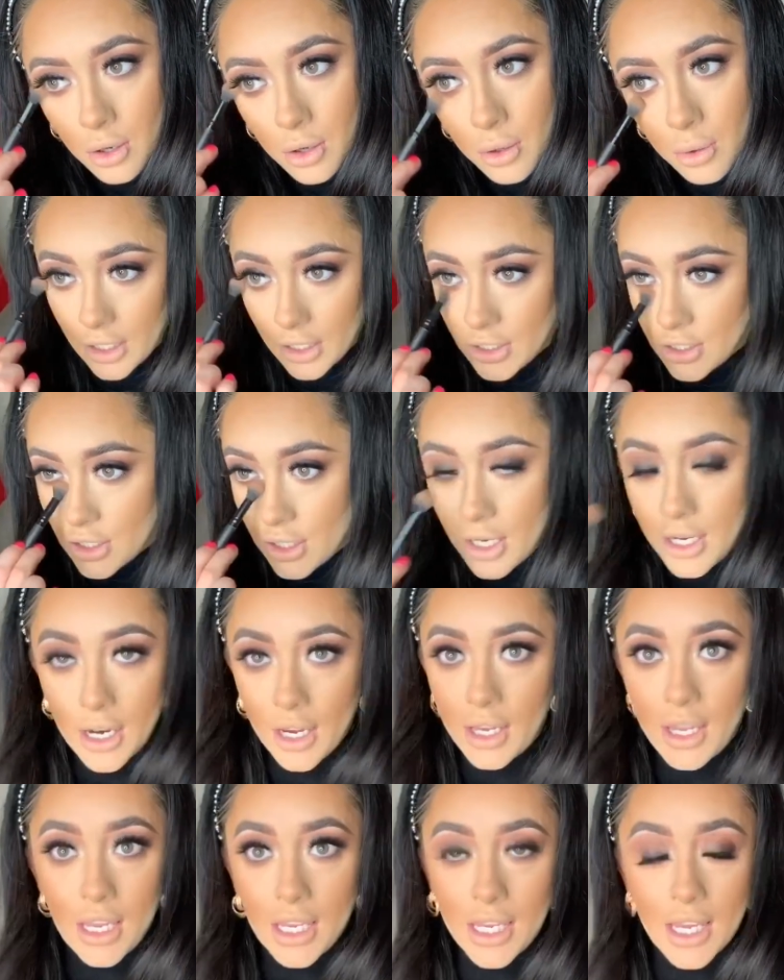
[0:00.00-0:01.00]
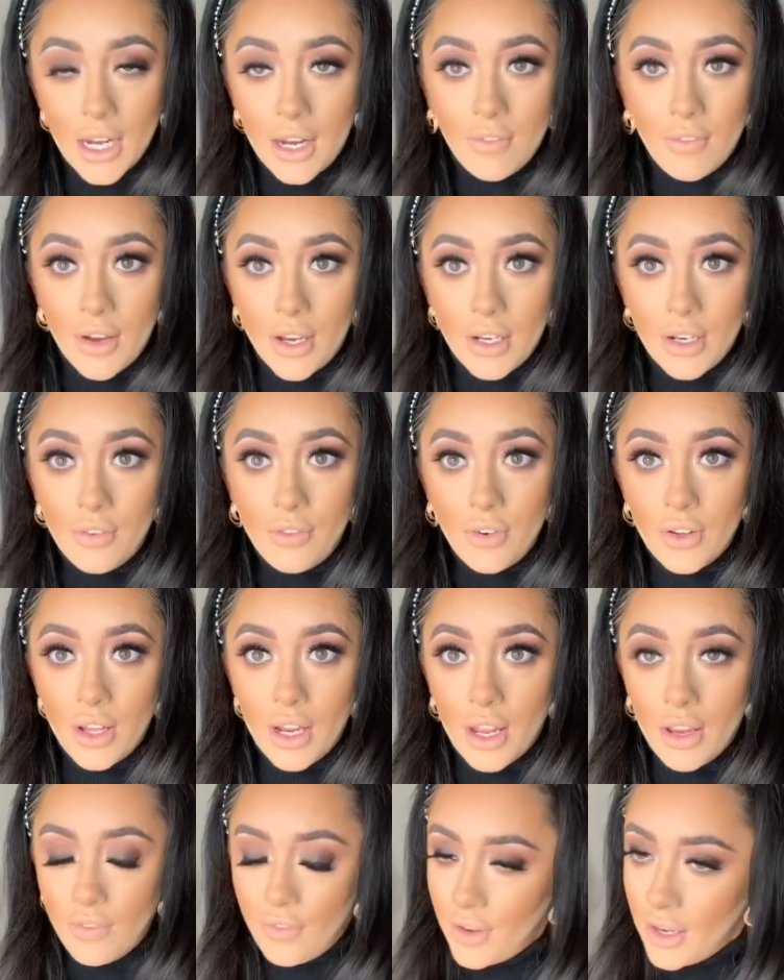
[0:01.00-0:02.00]
literally like can't find it for the
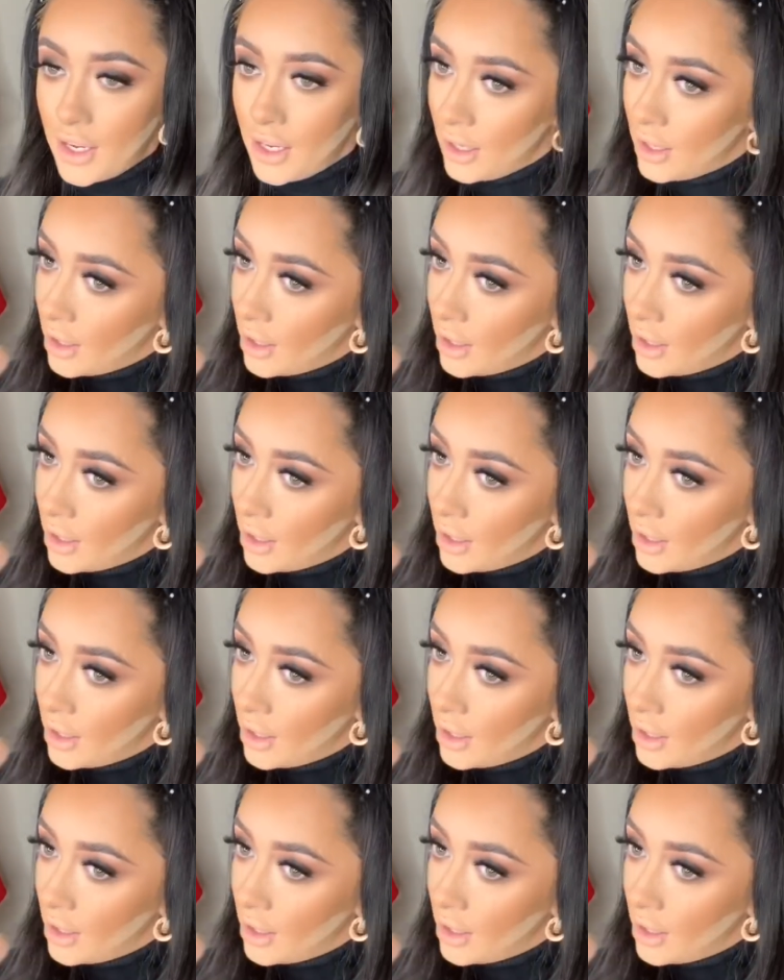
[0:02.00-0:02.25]
lifey